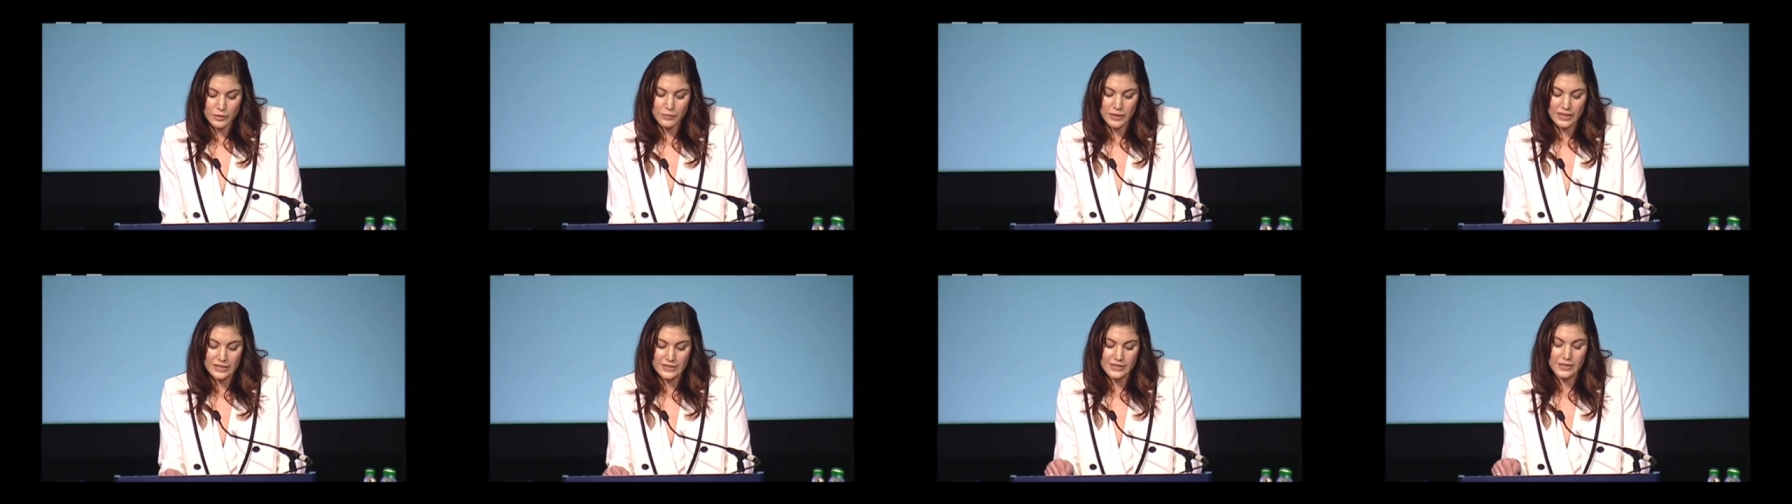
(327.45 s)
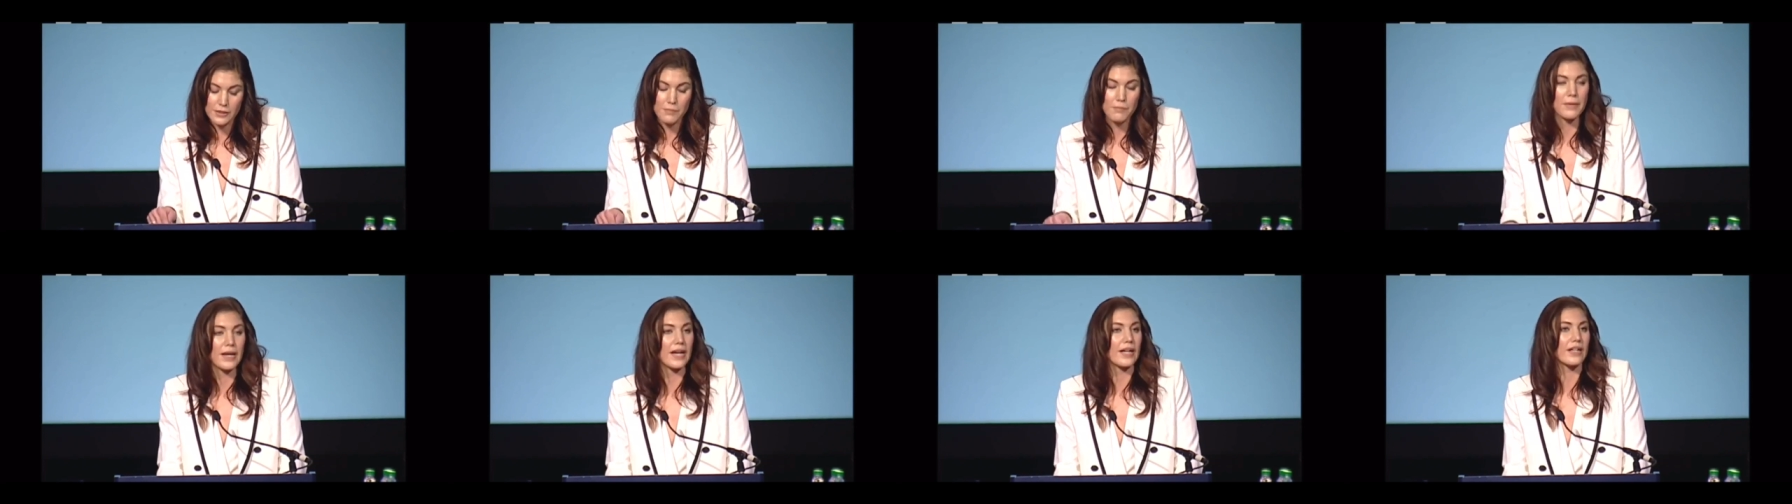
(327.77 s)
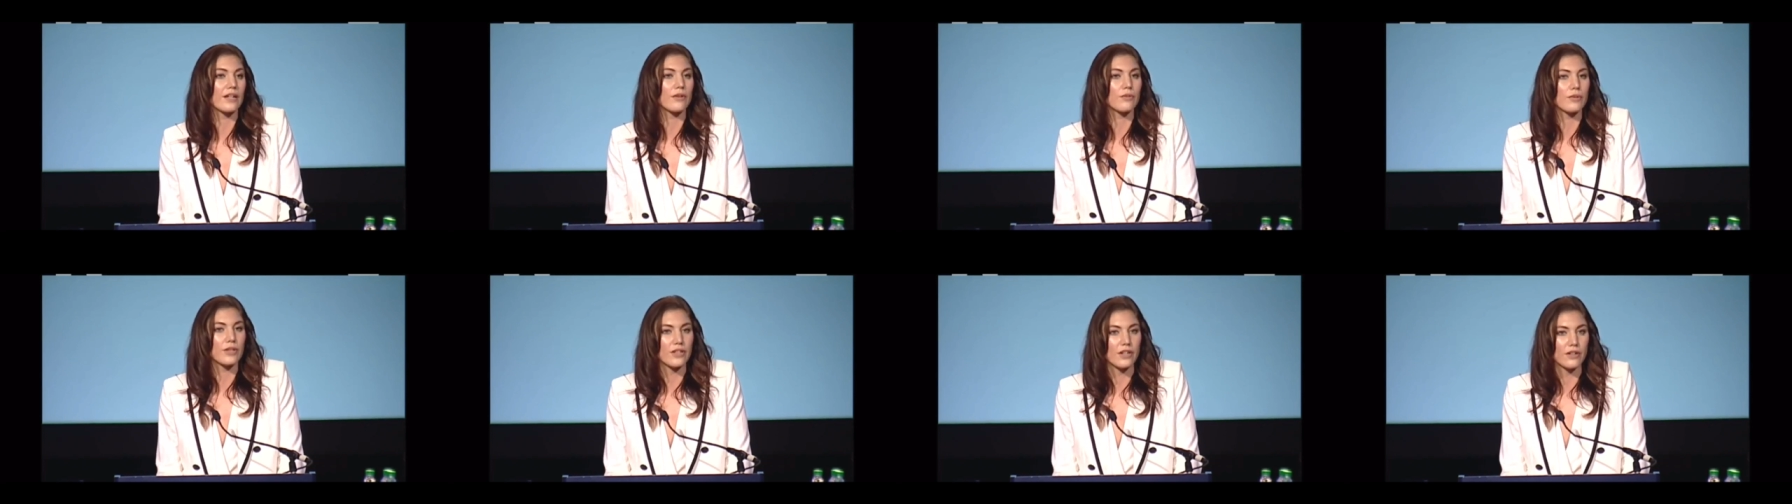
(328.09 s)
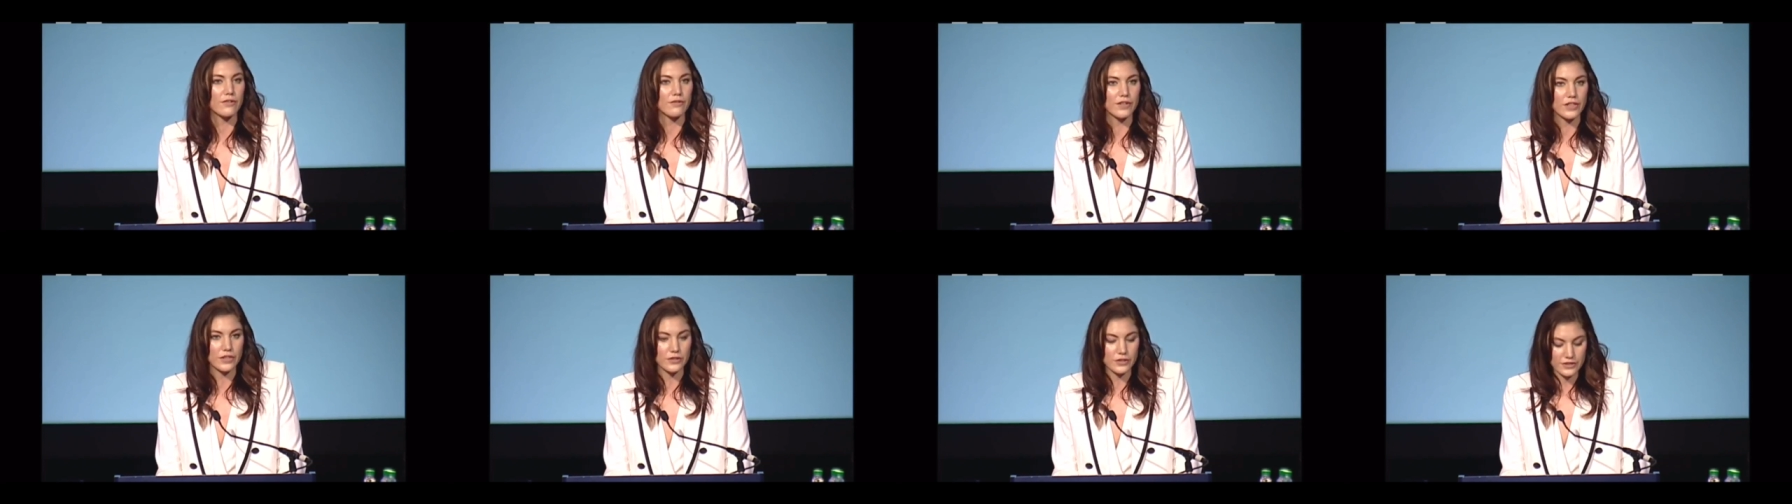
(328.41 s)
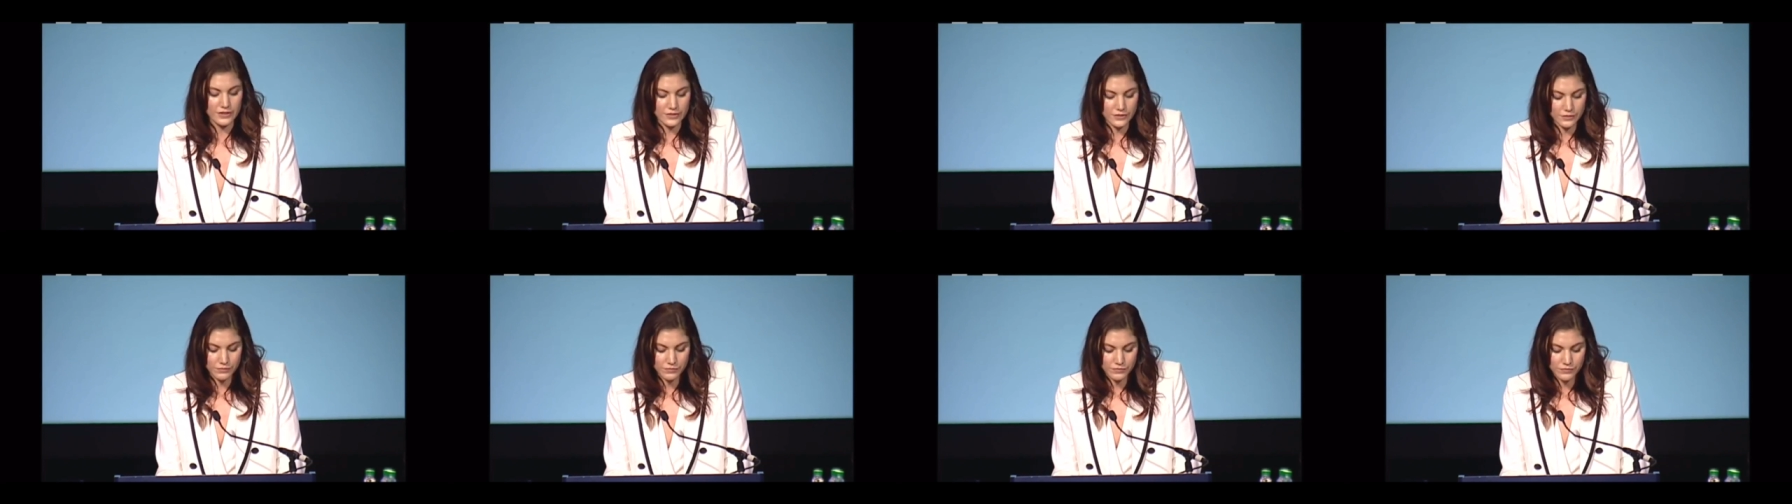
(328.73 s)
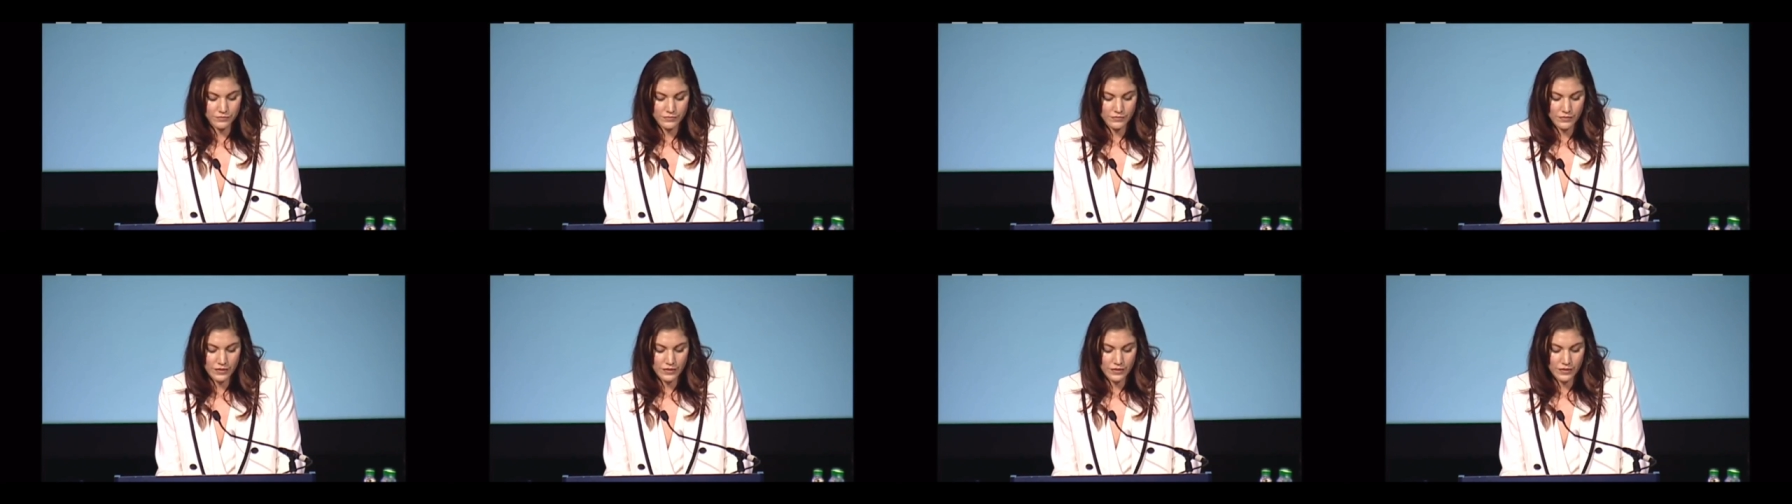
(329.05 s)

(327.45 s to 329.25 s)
we must demand it with our votes.